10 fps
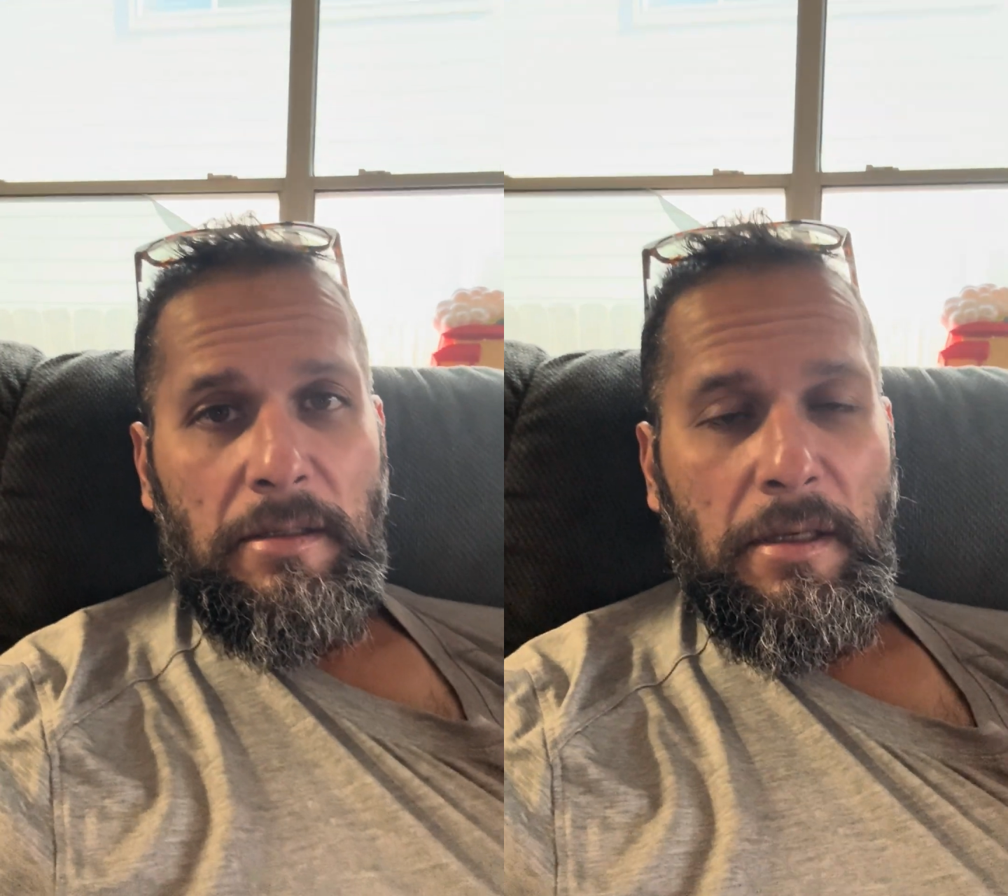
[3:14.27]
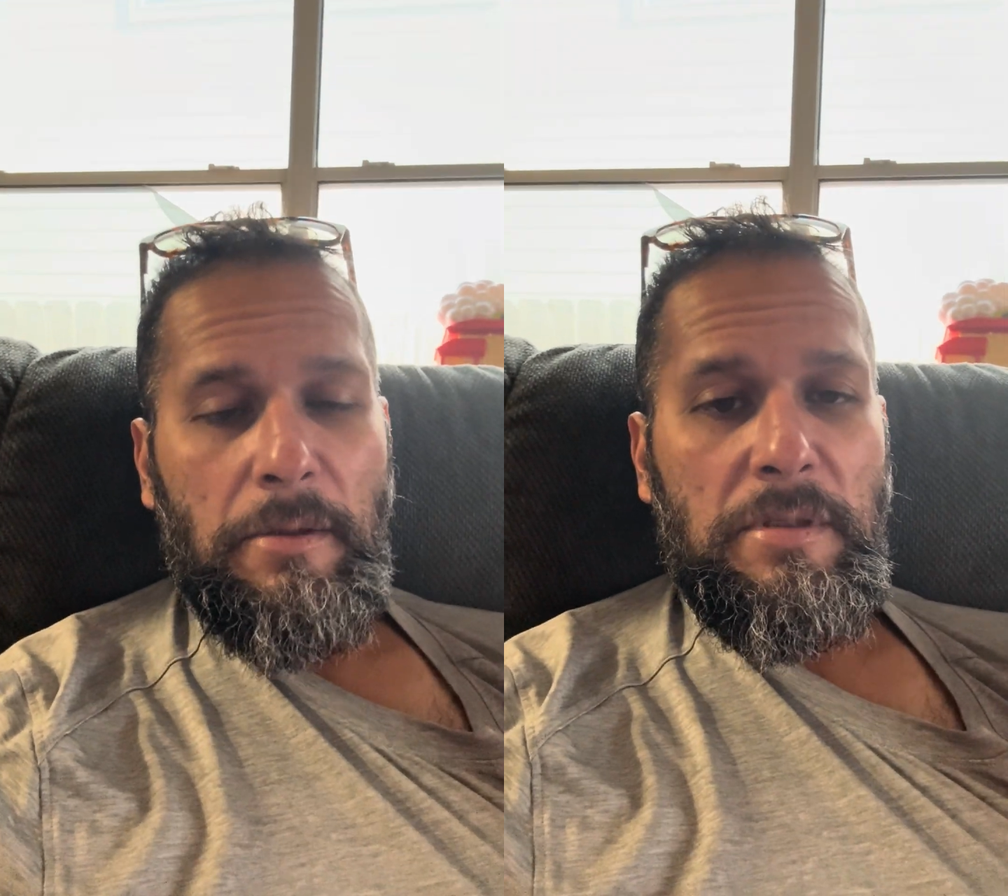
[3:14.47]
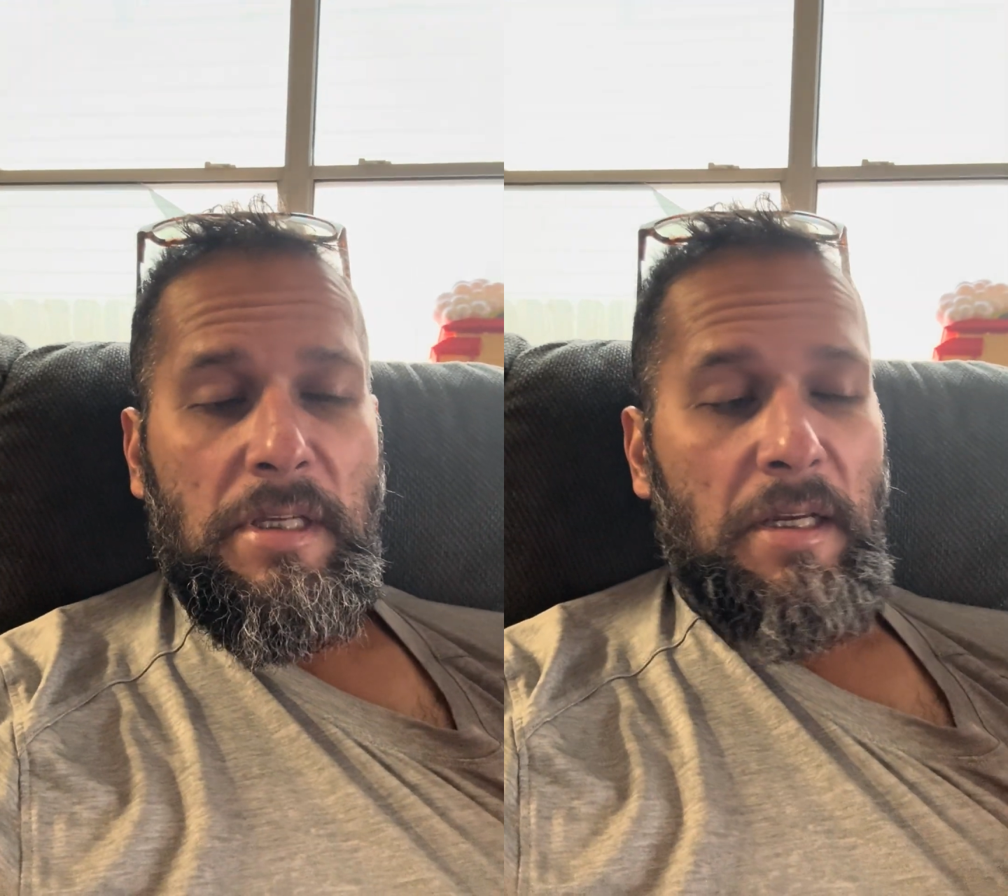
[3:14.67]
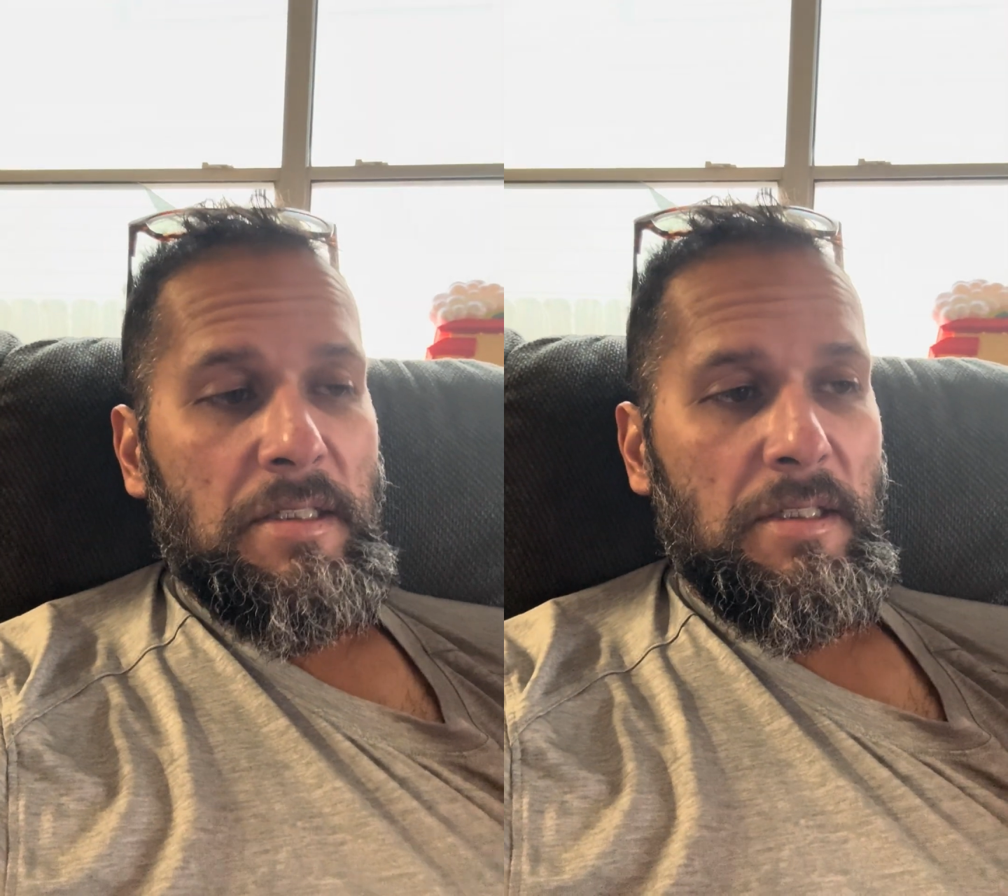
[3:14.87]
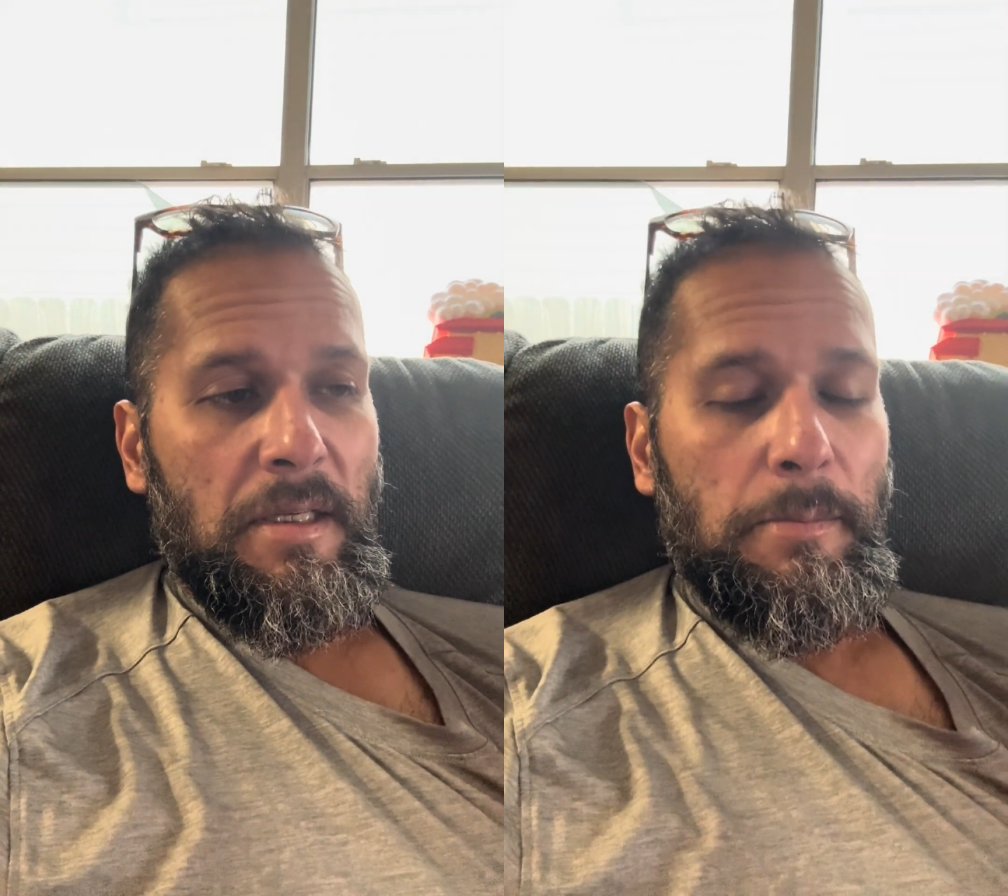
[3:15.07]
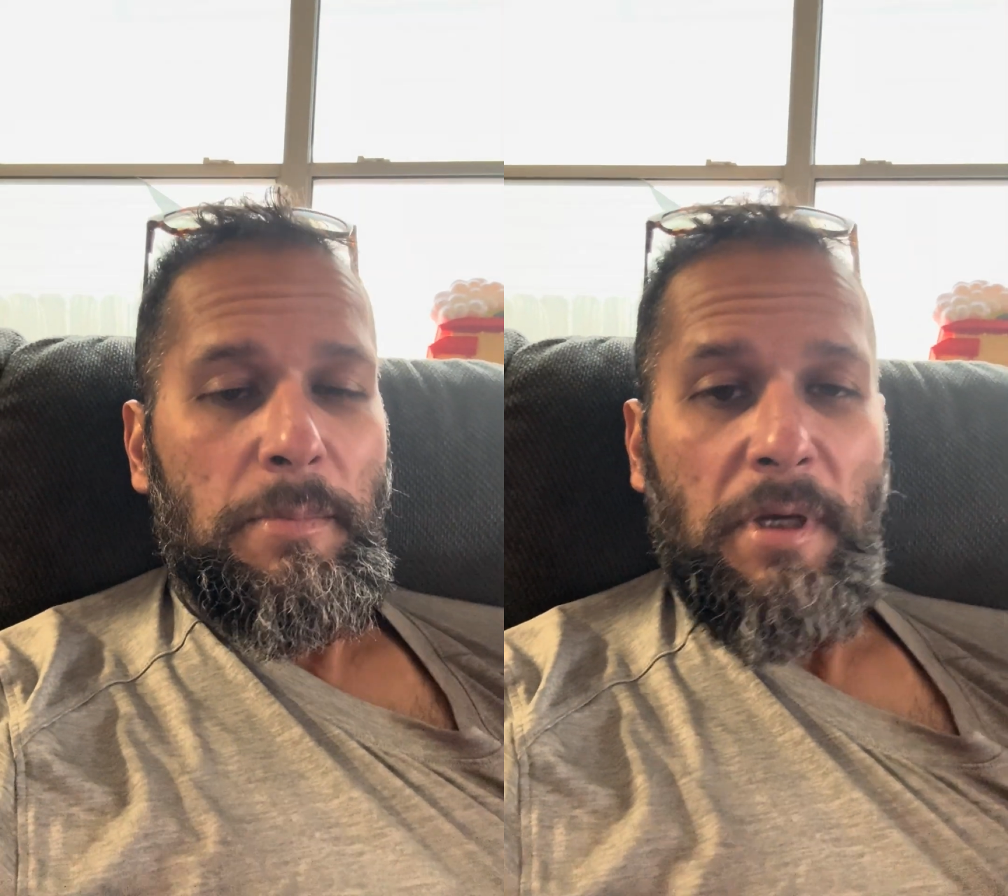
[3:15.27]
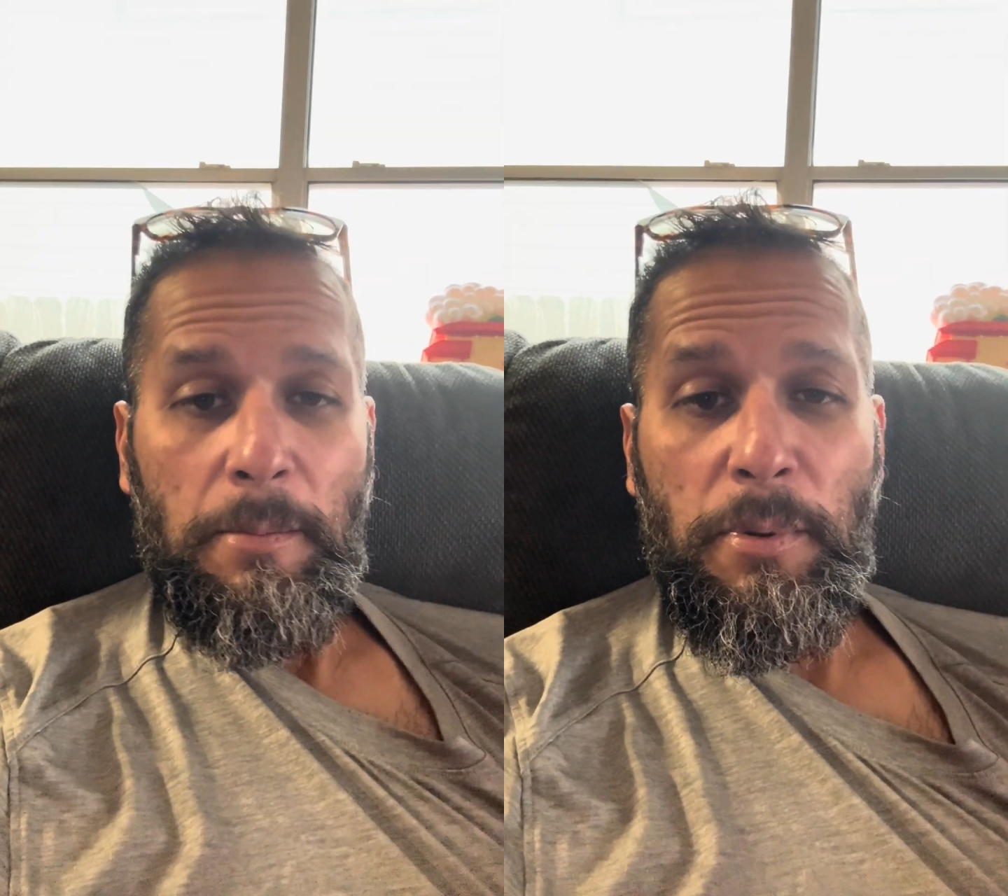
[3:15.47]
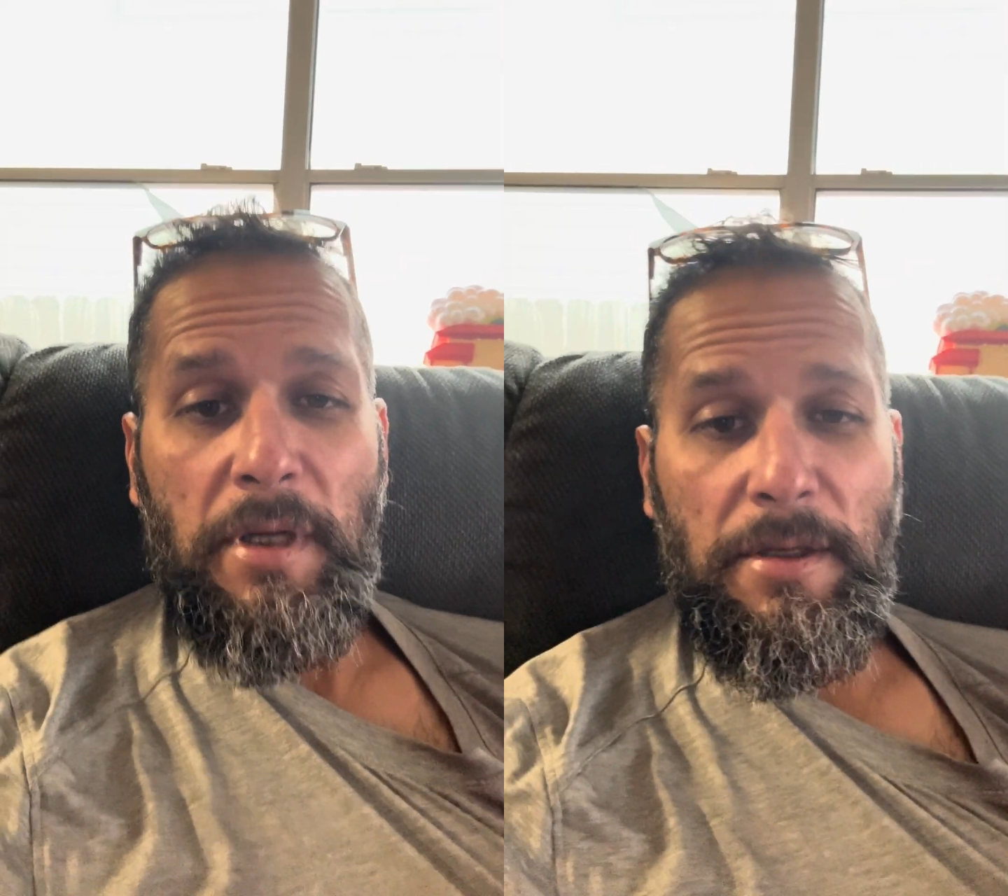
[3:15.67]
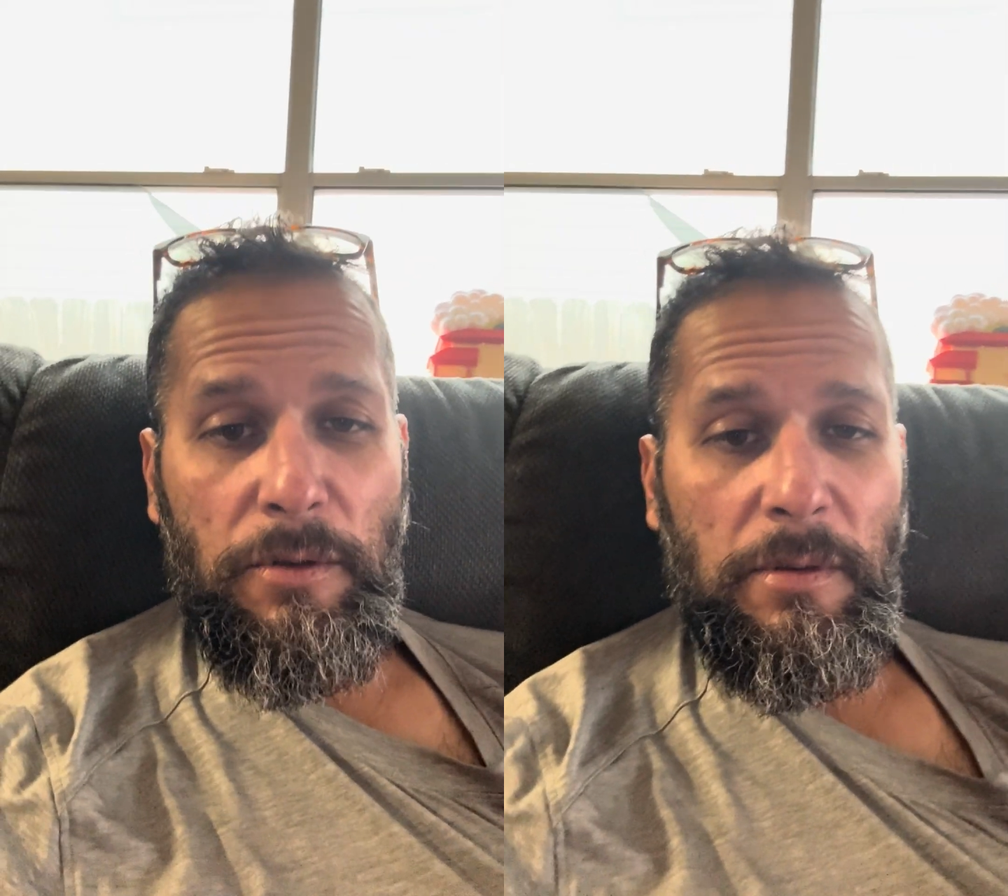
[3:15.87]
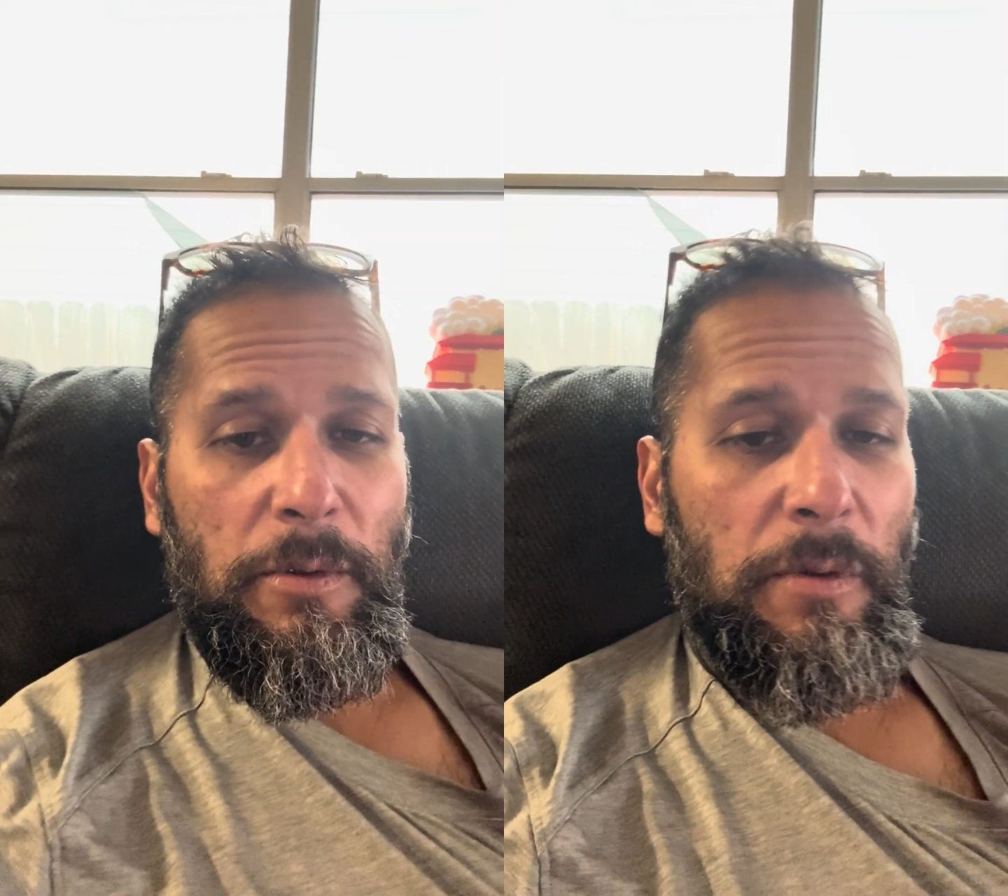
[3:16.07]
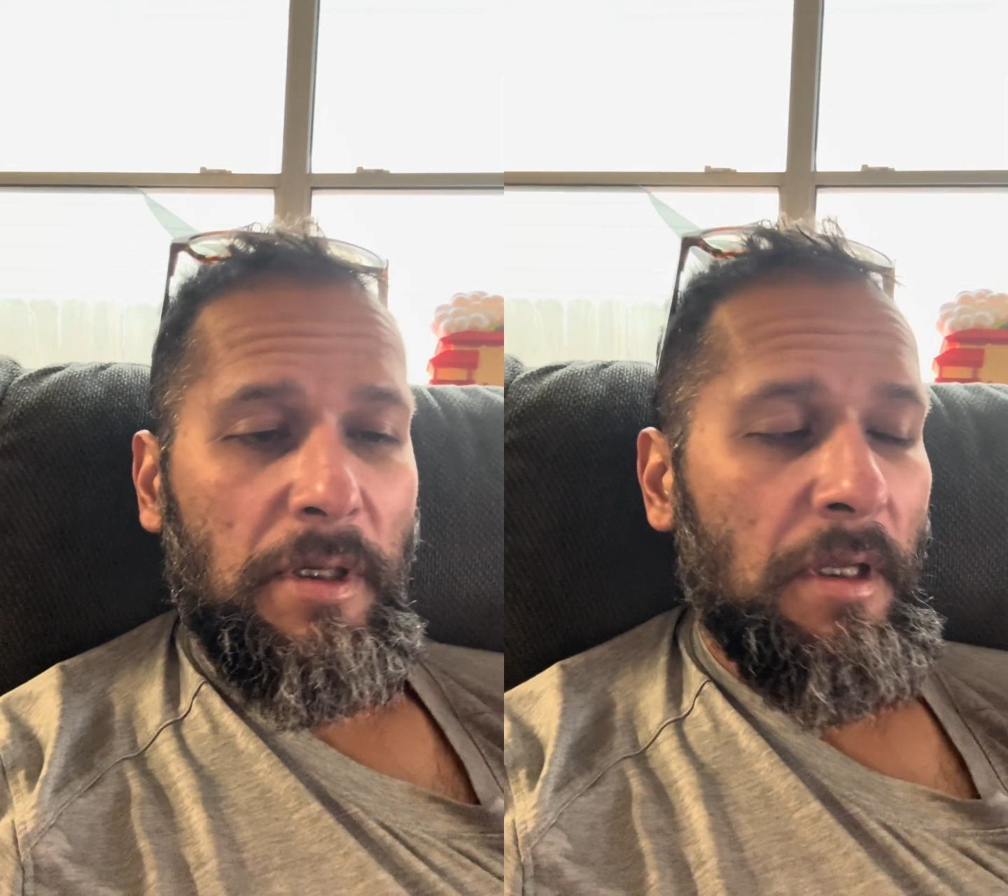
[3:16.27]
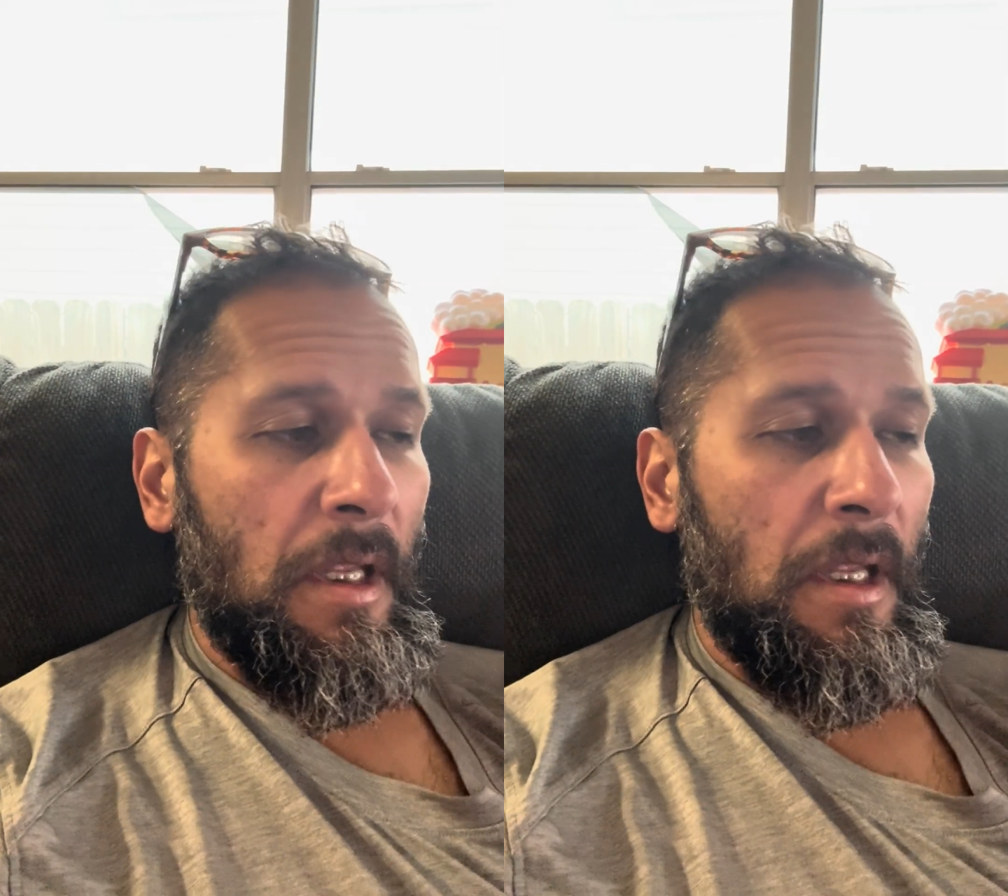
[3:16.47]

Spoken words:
It was actually a pretty doable one.